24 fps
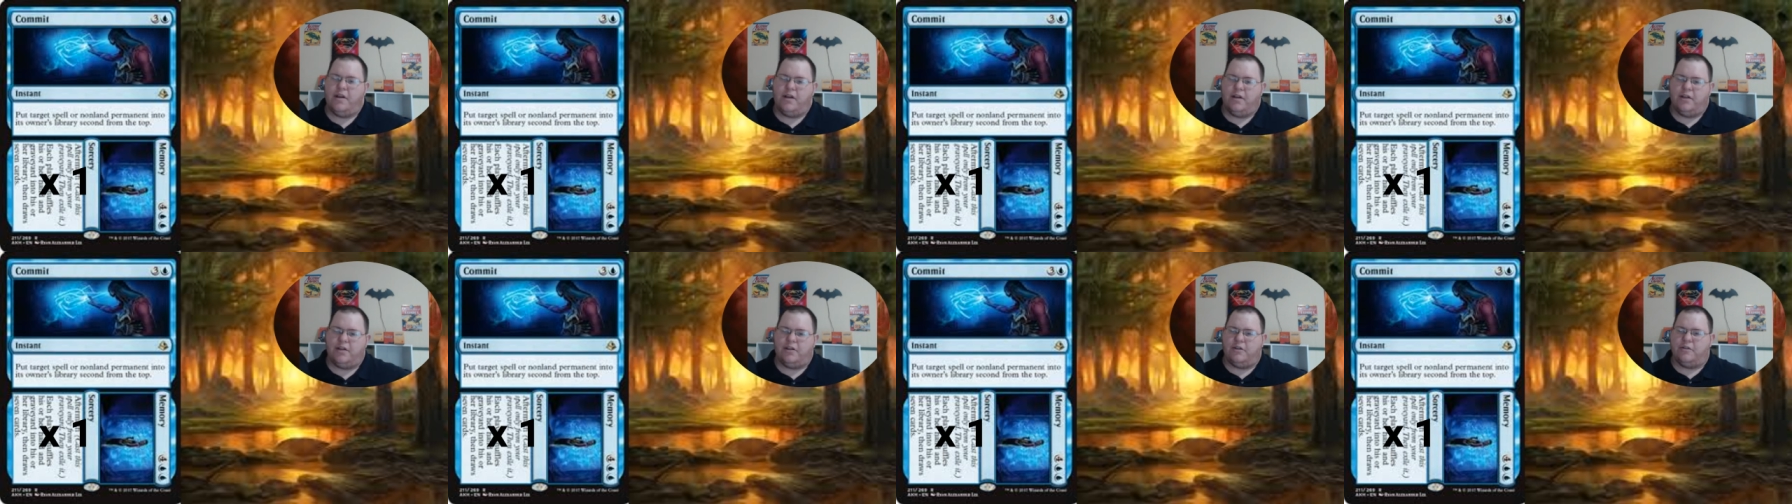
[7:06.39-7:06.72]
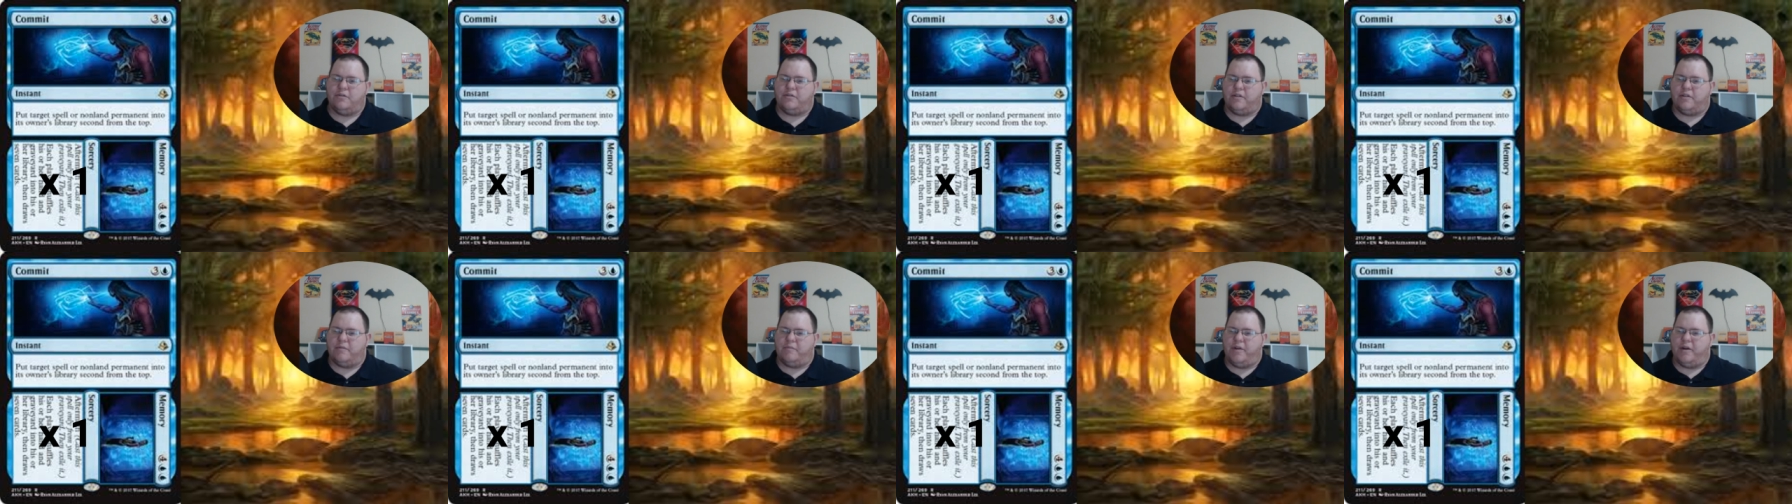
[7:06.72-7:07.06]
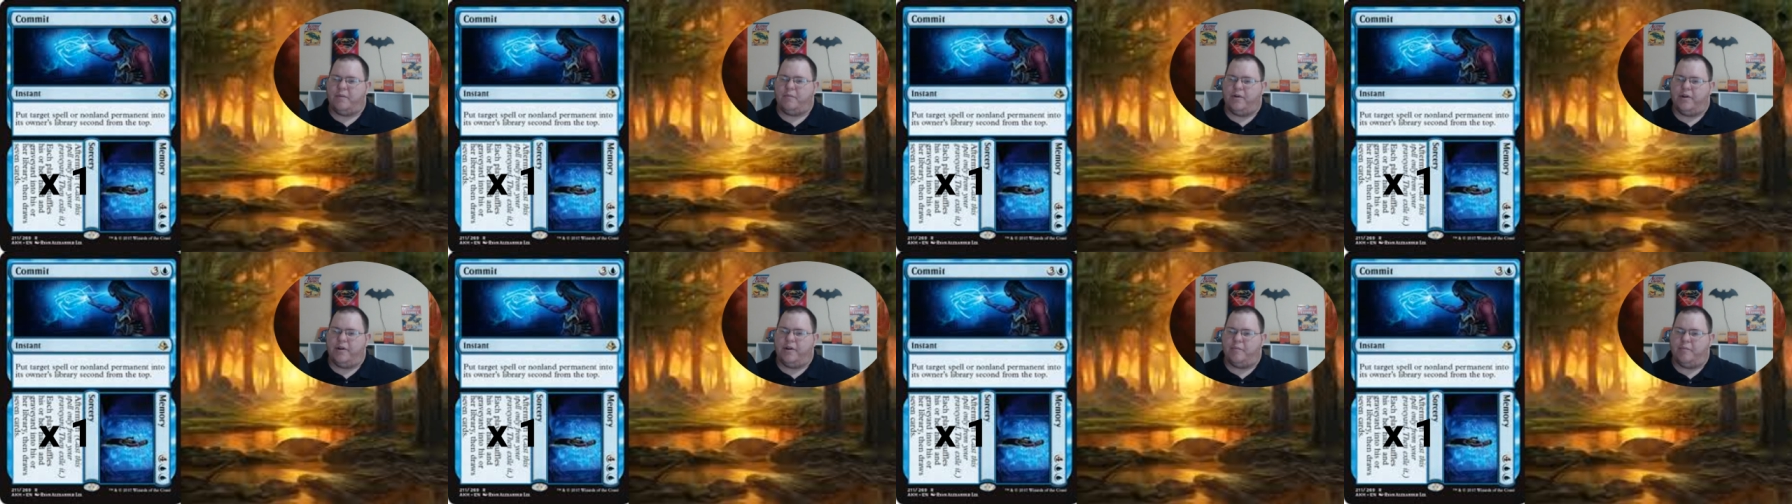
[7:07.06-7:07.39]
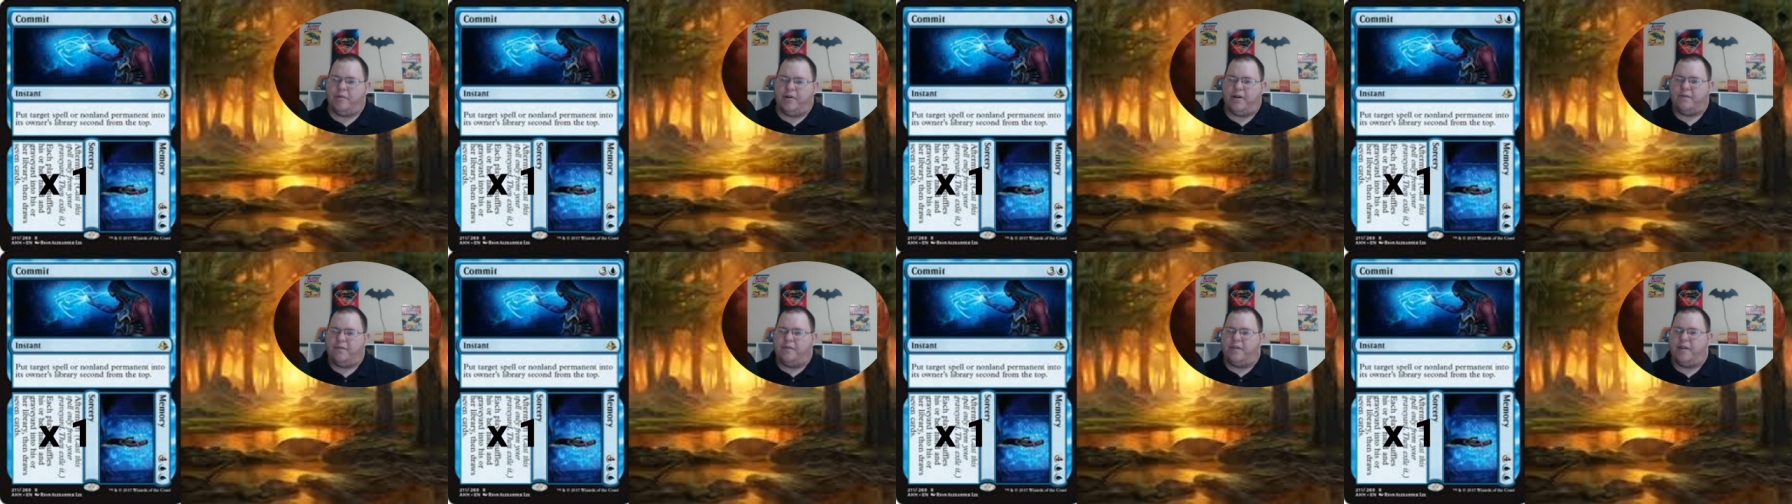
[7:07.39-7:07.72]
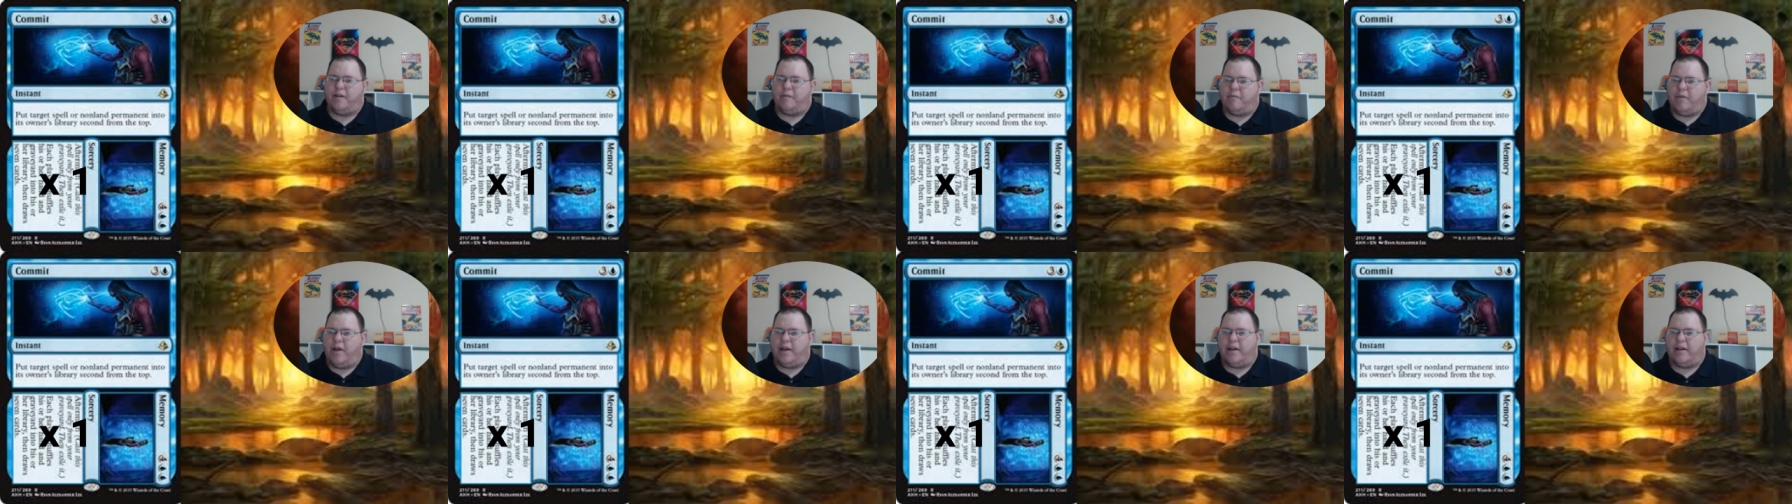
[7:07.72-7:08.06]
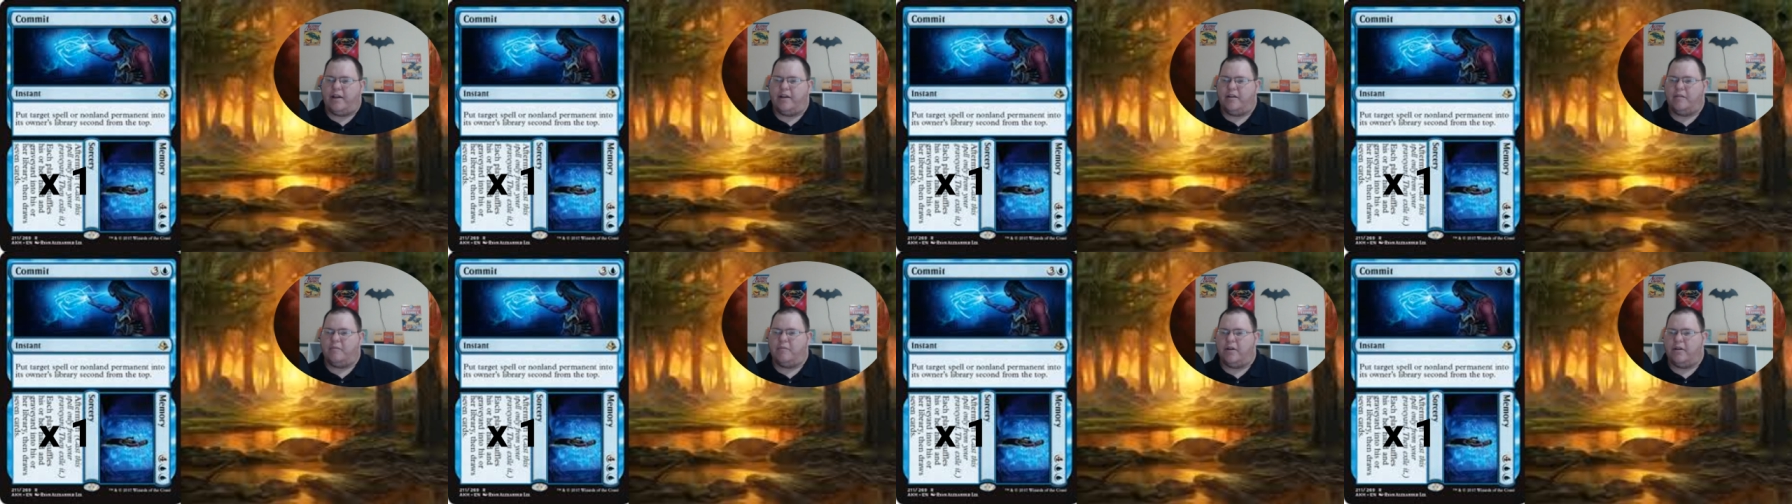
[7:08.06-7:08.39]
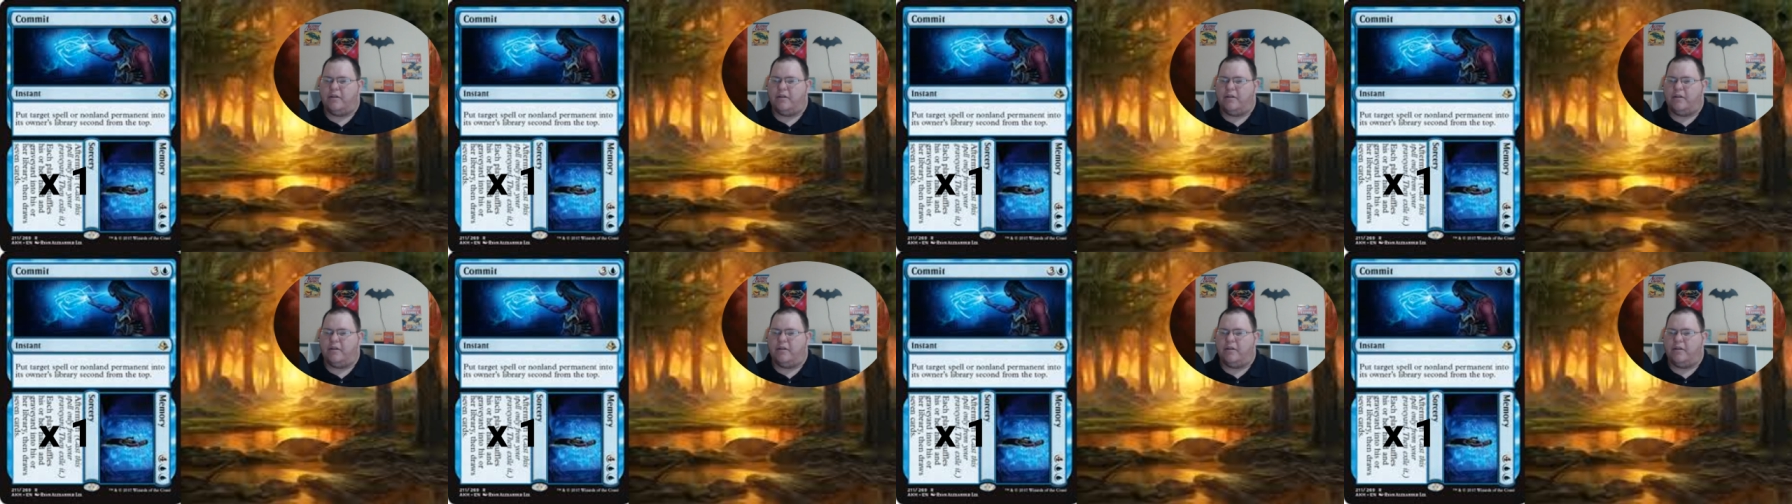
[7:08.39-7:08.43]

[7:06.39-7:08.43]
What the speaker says: use the memory to put everything back into my